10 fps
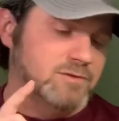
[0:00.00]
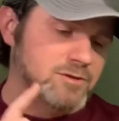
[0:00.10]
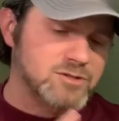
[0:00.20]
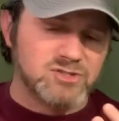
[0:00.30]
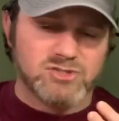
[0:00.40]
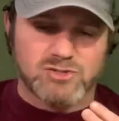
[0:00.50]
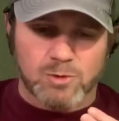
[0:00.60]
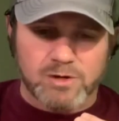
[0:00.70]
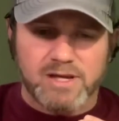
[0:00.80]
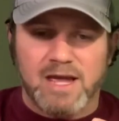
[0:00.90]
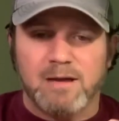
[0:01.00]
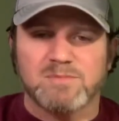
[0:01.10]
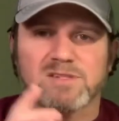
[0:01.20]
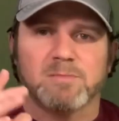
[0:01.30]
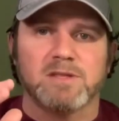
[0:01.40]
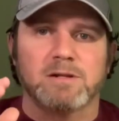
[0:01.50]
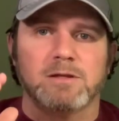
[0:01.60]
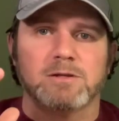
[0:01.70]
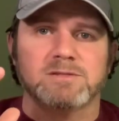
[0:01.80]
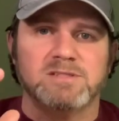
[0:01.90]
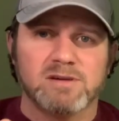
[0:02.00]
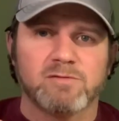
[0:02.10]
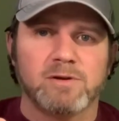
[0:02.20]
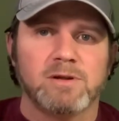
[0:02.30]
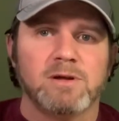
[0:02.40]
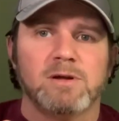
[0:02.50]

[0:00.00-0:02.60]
good story game, something a little different,